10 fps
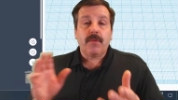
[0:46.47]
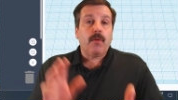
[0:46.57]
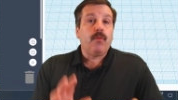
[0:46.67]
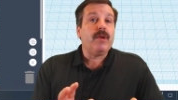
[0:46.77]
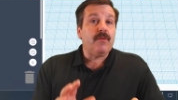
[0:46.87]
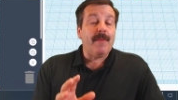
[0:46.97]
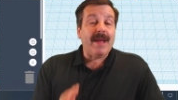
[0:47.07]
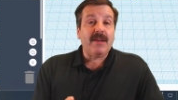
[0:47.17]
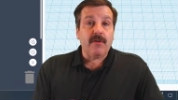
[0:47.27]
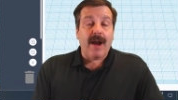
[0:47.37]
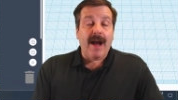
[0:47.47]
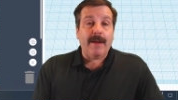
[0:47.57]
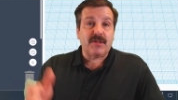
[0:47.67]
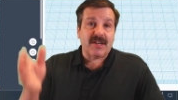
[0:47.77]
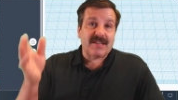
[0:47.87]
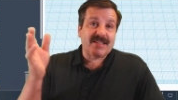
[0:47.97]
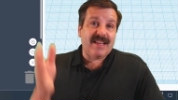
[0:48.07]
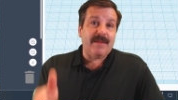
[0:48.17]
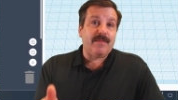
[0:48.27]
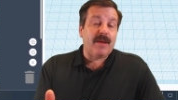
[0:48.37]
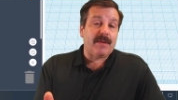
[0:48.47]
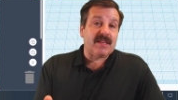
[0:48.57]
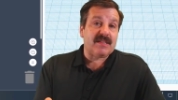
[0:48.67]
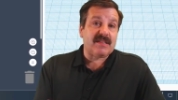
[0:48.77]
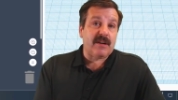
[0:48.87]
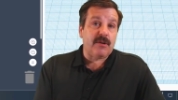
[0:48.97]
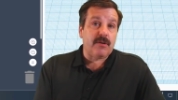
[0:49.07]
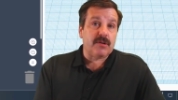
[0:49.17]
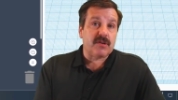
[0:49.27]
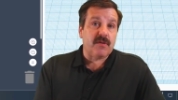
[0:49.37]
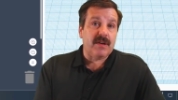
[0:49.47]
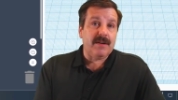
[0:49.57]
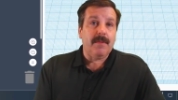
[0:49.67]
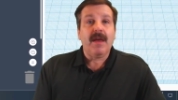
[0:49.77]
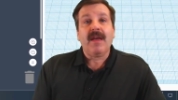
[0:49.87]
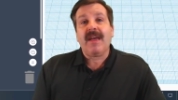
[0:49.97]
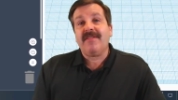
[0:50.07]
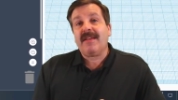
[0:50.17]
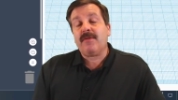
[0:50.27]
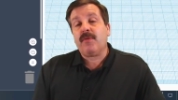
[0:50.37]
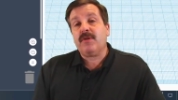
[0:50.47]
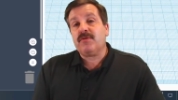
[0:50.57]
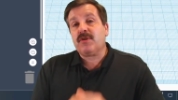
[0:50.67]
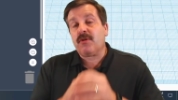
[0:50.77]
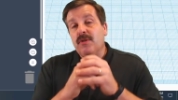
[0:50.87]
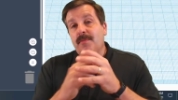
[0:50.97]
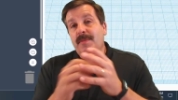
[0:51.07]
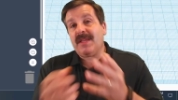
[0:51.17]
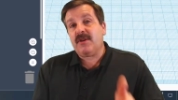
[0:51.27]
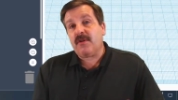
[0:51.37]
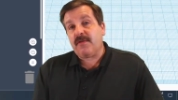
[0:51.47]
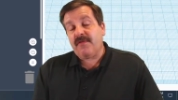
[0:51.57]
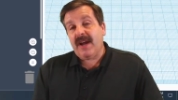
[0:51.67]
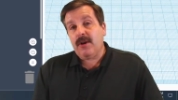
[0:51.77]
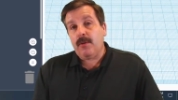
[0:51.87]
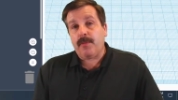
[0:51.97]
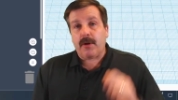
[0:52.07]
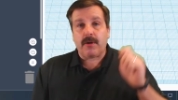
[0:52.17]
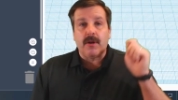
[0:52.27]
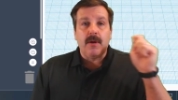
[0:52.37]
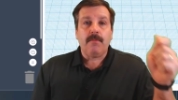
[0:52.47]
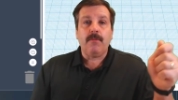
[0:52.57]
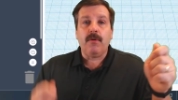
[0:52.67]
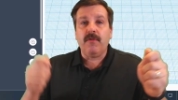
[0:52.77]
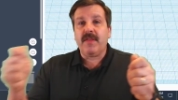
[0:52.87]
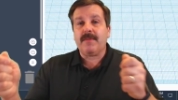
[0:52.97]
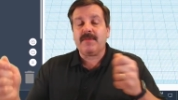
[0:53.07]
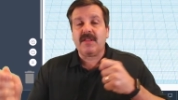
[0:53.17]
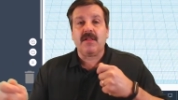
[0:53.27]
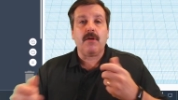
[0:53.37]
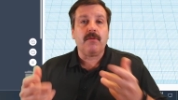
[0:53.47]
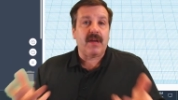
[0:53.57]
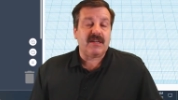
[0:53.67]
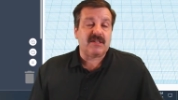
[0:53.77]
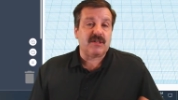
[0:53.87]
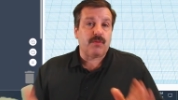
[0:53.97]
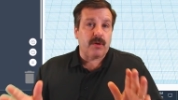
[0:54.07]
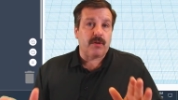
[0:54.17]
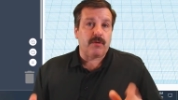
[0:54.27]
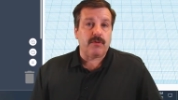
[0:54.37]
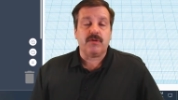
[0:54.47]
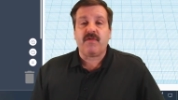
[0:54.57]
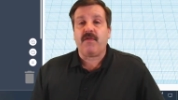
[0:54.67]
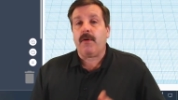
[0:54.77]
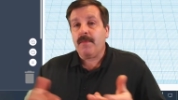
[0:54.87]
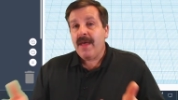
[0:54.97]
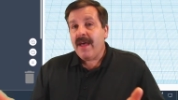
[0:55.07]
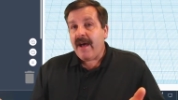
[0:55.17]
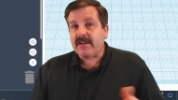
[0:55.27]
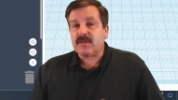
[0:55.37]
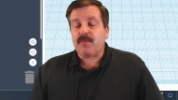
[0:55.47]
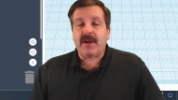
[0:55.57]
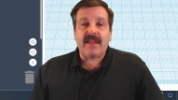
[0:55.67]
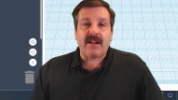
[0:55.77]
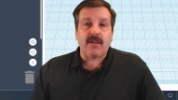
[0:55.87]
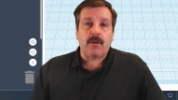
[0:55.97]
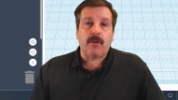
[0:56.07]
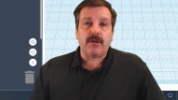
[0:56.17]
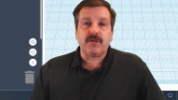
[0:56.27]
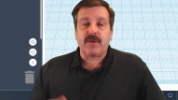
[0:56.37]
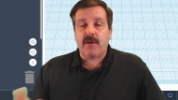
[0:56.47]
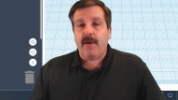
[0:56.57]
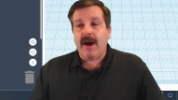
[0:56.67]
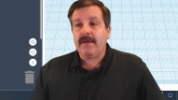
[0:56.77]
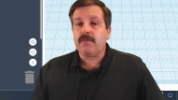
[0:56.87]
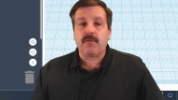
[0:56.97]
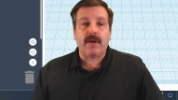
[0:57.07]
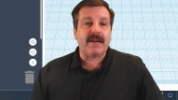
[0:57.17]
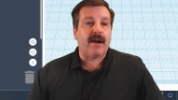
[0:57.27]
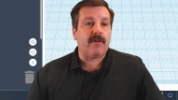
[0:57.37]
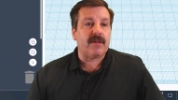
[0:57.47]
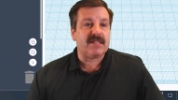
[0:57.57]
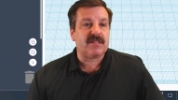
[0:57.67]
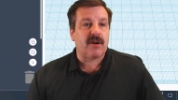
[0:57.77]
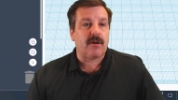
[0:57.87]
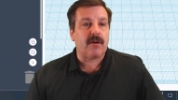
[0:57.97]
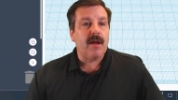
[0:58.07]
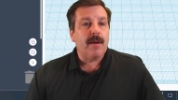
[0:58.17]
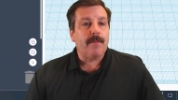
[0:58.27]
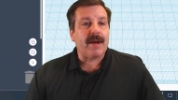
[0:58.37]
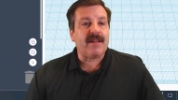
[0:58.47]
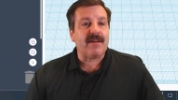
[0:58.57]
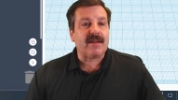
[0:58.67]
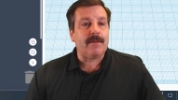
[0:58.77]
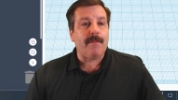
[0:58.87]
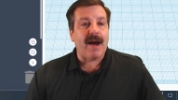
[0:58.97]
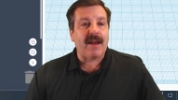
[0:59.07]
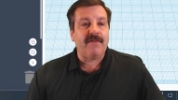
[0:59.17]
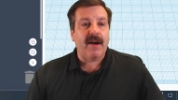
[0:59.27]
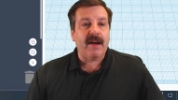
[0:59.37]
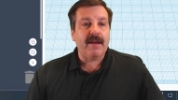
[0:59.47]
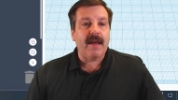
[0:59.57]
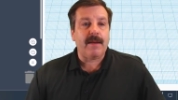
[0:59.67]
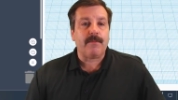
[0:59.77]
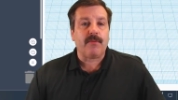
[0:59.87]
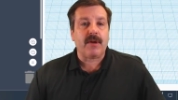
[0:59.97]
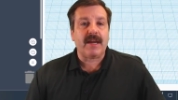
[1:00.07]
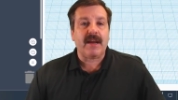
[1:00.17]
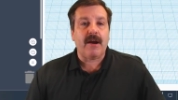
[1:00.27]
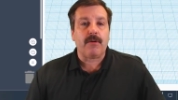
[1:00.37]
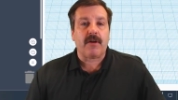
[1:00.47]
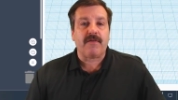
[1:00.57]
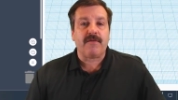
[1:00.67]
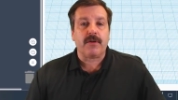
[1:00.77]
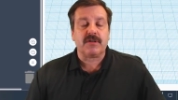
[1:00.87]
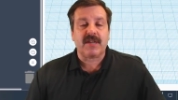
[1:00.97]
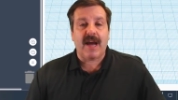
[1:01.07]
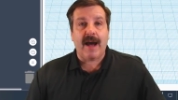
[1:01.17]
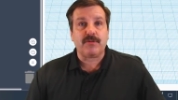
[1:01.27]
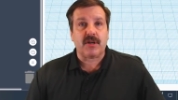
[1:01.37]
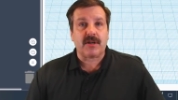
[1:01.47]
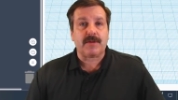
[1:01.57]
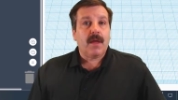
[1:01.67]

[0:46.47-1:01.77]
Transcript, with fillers: When you make your objects, keep them in the center of your screen, and then when you turn them into your final part, move them to the locations where they're useful. I'll explain that a little more as we go on. Right now, let's start by clicking Modify and bringing out our first object.